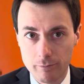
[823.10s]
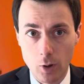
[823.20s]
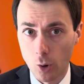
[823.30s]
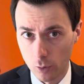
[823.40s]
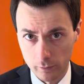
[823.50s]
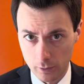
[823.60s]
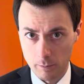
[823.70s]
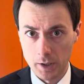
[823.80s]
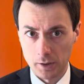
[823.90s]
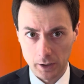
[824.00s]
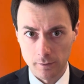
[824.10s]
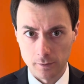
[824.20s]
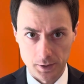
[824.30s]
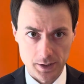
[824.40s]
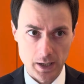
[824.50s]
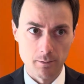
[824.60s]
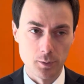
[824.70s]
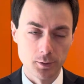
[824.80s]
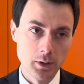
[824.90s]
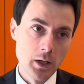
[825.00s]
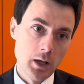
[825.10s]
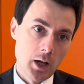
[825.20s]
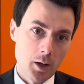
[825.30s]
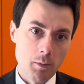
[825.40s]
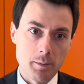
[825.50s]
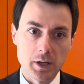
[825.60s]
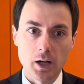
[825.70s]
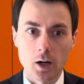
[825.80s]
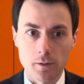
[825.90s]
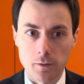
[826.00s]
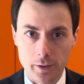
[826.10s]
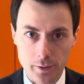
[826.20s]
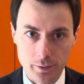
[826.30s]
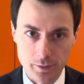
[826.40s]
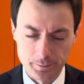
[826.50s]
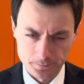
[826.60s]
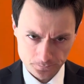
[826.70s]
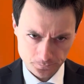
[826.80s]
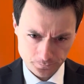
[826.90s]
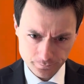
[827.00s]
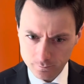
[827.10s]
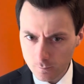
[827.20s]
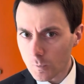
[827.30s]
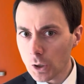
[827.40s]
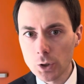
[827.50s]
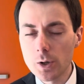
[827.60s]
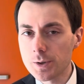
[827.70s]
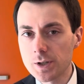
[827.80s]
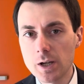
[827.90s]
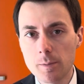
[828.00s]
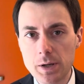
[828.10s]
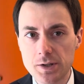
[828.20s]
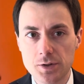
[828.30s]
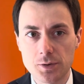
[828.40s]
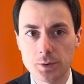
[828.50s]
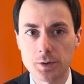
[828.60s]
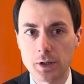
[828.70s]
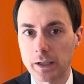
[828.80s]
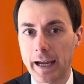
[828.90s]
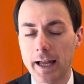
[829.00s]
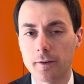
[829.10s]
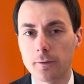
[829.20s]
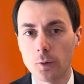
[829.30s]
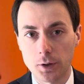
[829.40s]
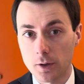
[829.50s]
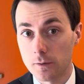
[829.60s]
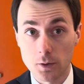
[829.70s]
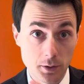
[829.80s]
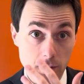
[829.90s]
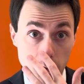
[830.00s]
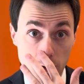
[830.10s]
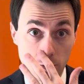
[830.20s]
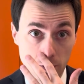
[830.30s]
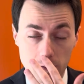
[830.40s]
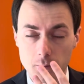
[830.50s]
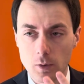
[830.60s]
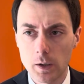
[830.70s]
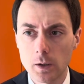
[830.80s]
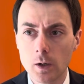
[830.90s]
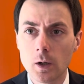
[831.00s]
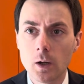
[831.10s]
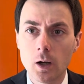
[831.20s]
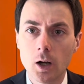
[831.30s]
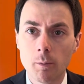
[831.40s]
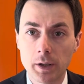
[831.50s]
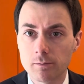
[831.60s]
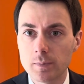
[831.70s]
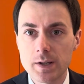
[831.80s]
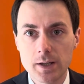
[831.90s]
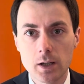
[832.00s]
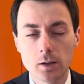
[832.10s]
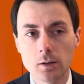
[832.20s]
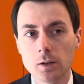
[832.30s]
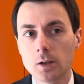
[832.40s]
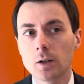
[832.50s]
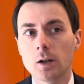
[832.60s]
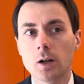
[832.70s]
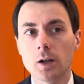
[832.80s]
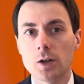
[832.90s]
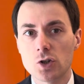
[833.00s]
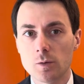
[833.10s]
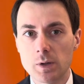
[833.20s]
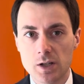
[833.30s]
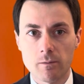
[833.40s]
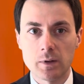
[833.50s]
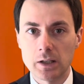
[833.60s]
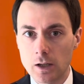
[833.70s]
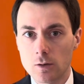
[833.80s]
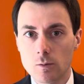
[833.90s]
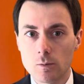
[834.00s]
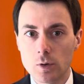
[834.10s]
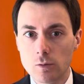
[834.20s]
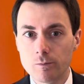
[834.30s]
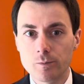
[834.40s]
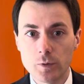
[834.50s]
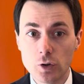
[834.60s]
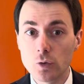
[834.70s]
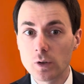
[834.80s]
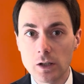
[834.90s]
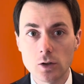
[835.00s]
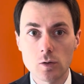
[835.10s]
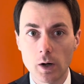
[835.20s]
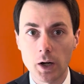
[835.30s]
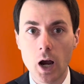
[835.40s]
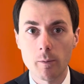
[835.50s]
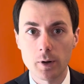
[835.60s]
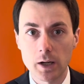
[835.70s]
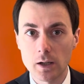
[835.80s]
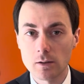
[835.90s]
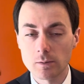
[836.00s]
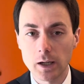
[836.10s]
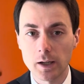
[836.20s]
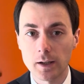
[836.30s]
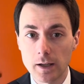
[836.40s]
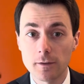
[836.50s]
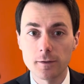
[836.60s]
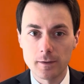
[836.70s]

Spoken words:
all over America, for example, it might be hard for you to go see a business owner in California if you're in New York, right? But still, it should be something that you need to accommodate if